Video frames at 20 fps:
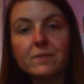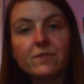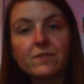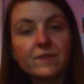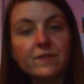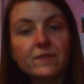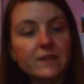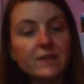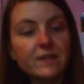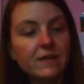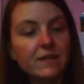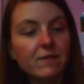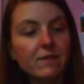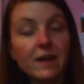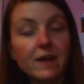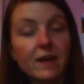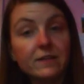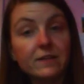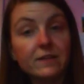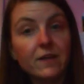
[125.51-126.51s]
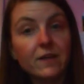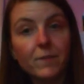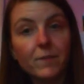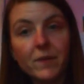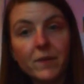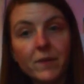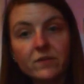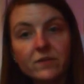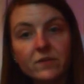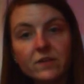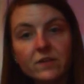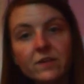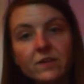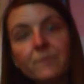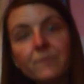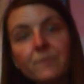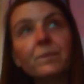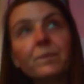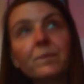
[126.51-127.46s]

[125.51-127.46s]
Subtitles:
but obviously I had to get Rapunzel.